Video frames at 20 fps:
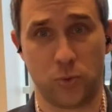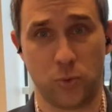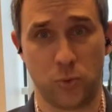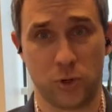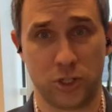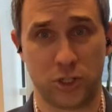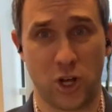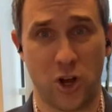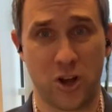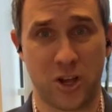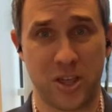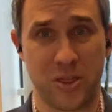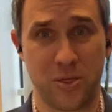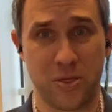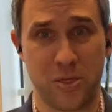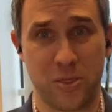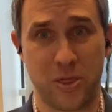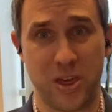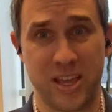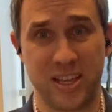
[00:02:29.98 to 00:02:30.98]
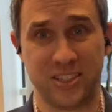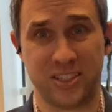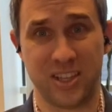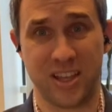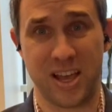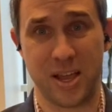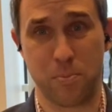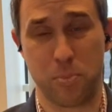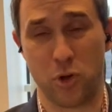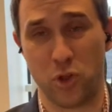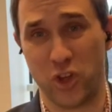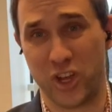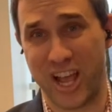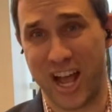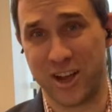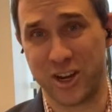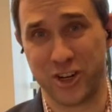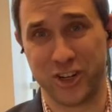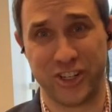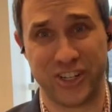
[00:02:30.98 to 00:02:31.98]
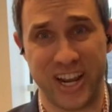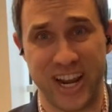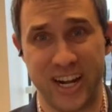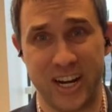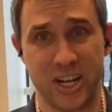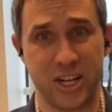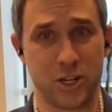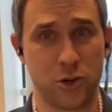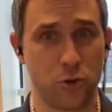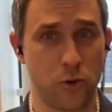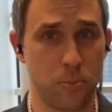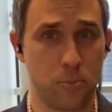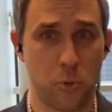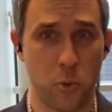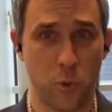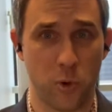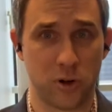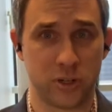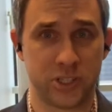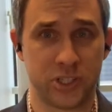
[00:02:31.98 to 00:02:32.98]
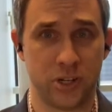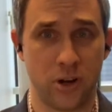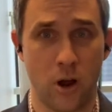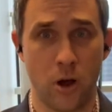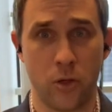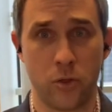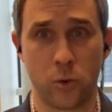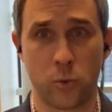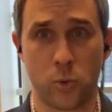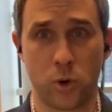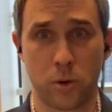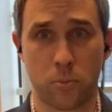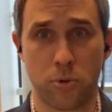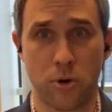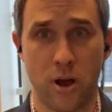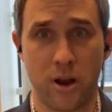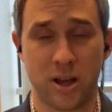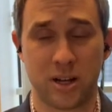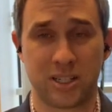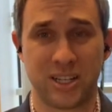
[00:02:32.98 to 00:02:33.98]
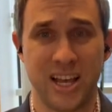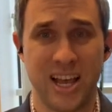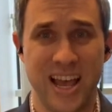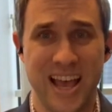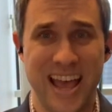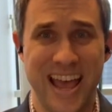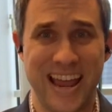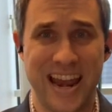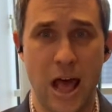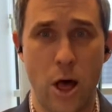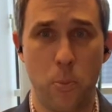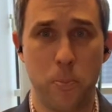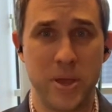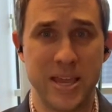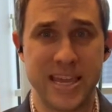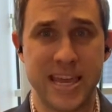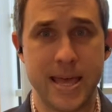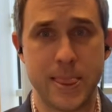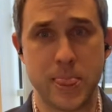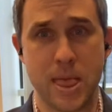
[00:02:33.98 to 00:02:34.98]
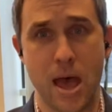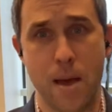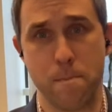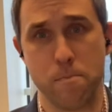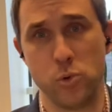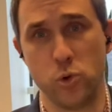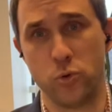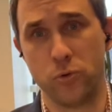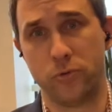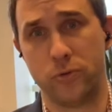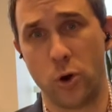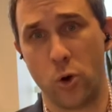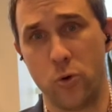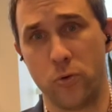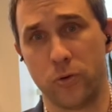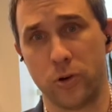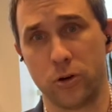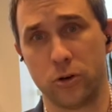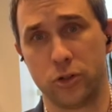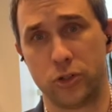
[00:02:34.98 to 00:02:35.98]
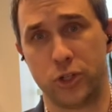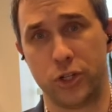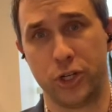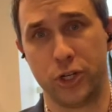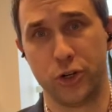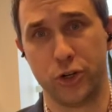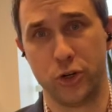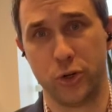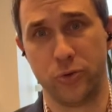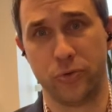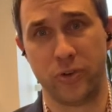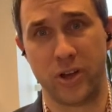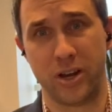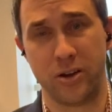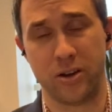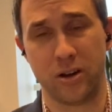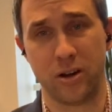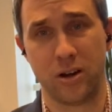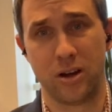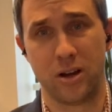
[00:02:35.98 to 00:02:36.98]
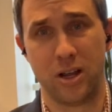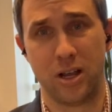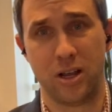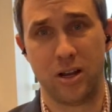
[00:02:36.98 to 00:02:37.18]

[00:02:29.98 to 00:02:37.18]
We're talking things like pulling out your data, your reports, and other work product, and helping get that moved over to your new vendor.